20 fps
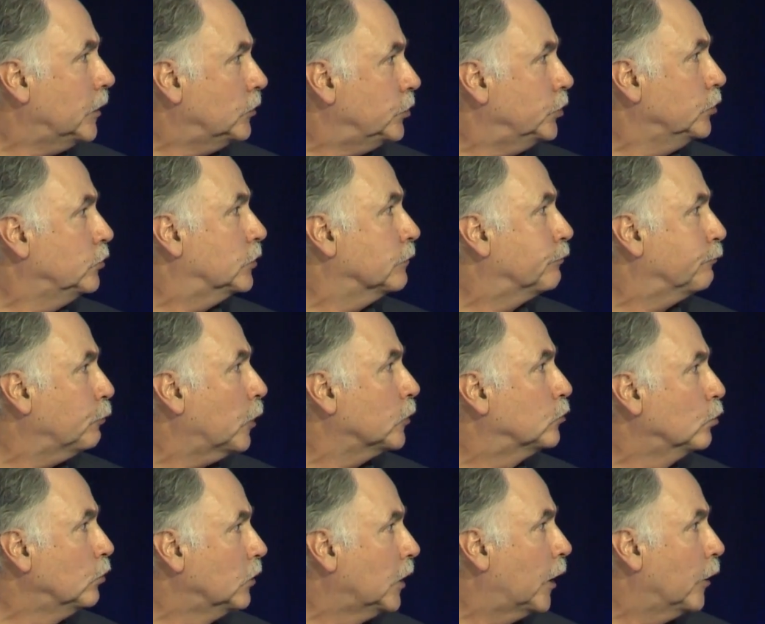issues of
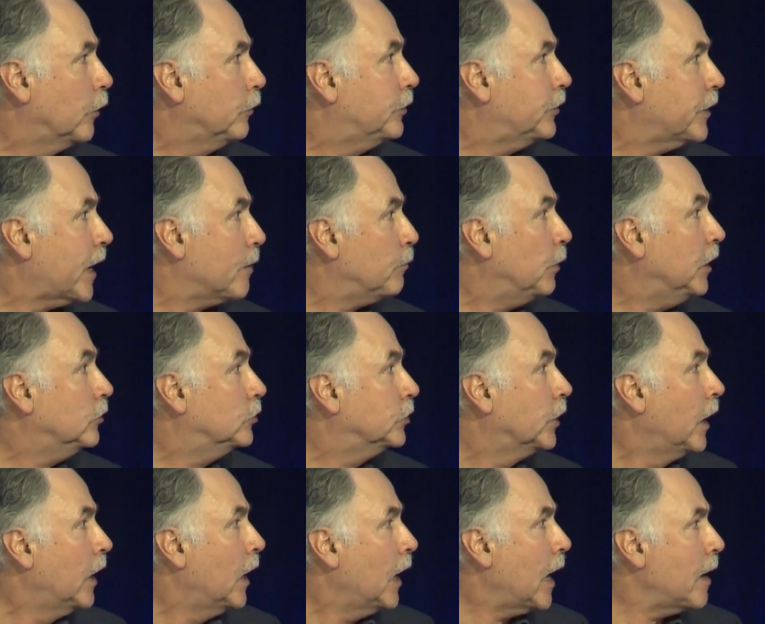frontal lobe damage
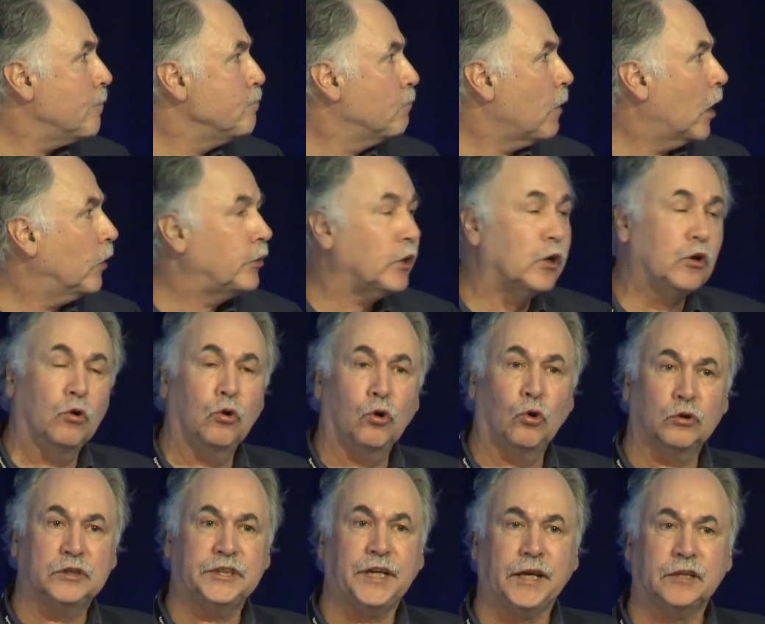and motor
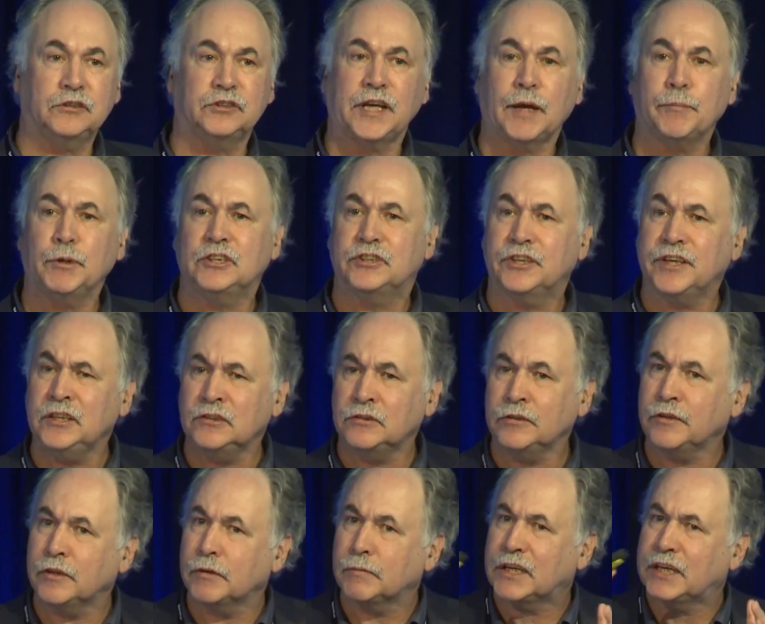cortex damage. These
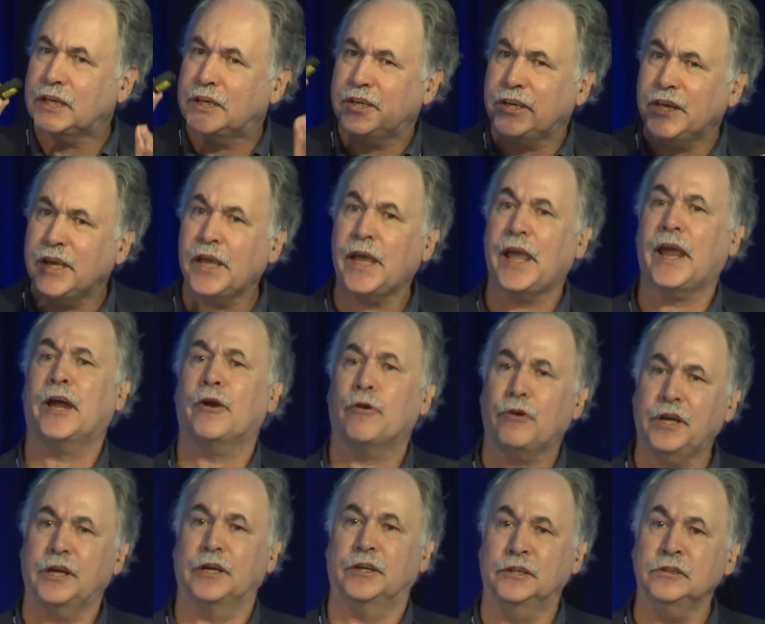are the key
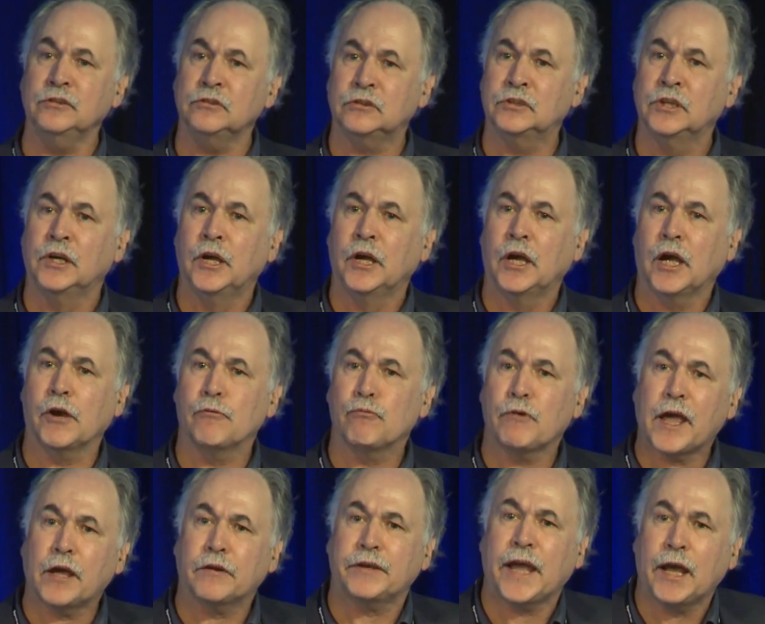areas
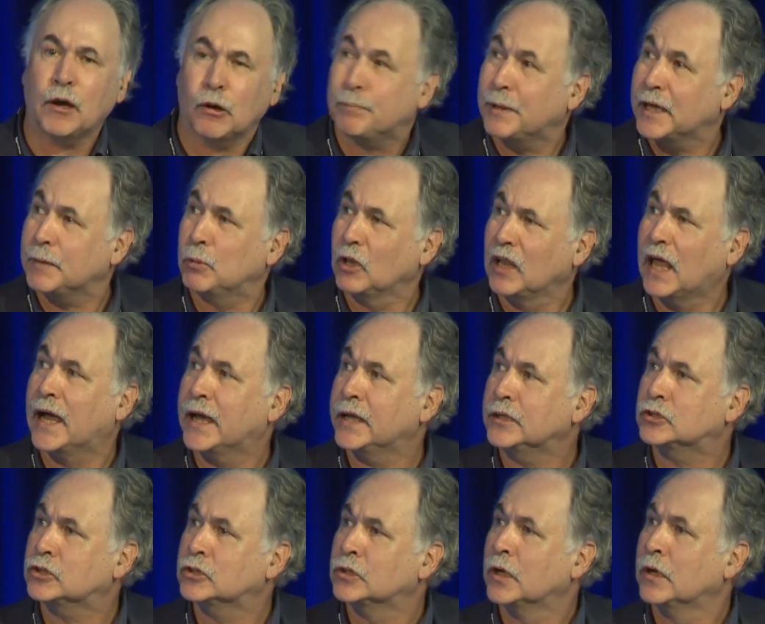around how people
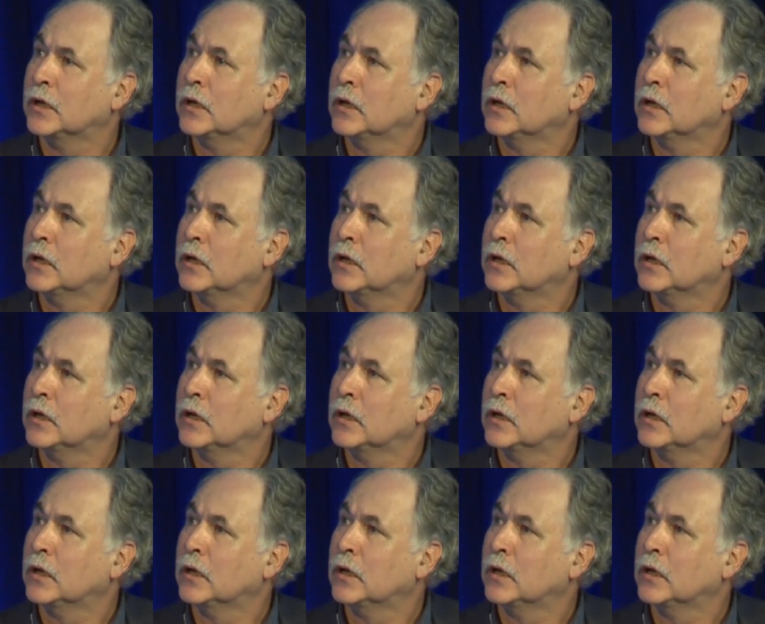age.